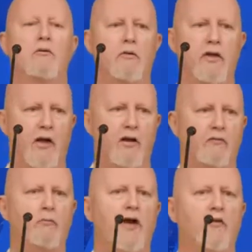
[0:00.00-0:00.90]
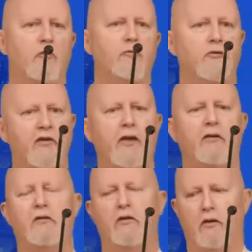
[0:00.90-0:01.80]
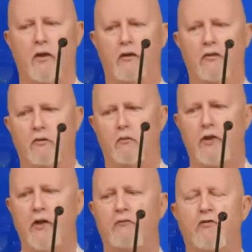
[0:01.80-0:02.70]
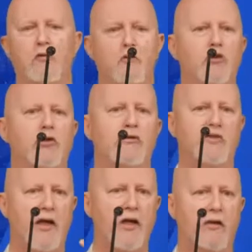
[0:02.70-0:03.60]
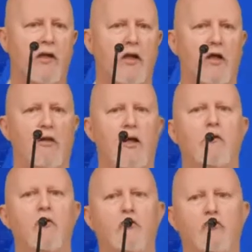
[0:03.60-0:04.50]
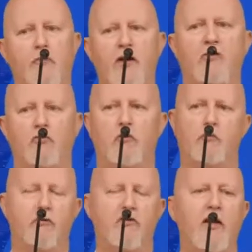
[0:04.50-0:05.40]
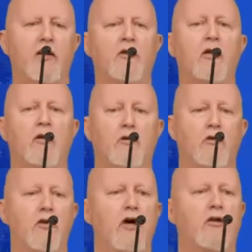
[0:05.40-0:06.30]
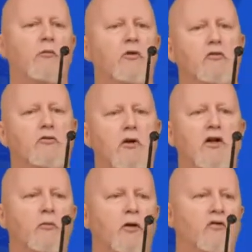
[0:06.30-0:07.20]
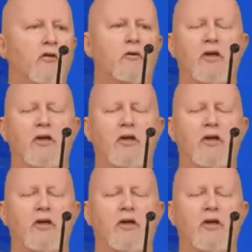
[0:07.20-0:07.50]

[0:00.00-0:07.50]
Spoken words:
we have them password protected. And we have solutions that allow you to password protect the documents you transmit. So